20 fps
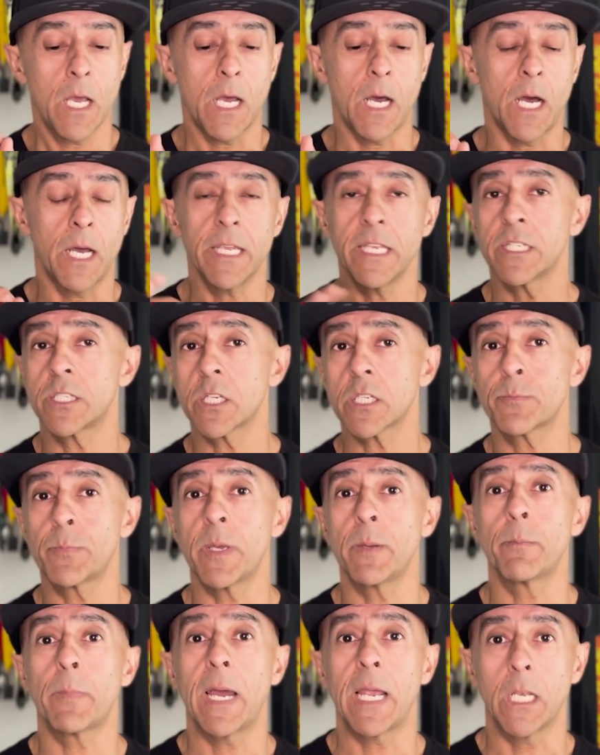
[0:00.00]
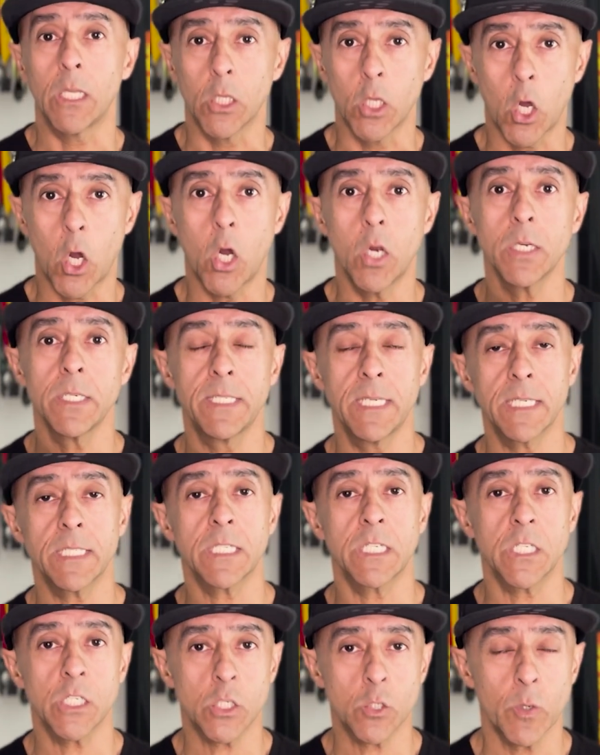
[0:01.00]
It's just been my long
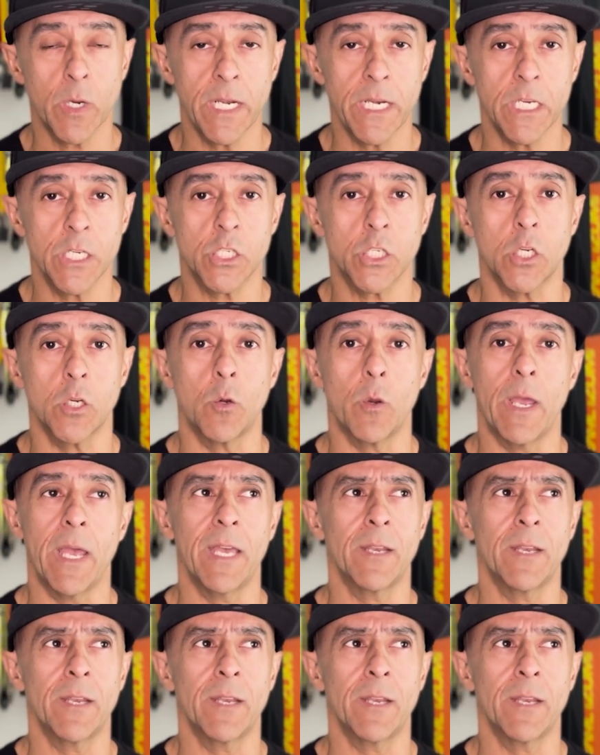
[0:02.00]
distance training shoe.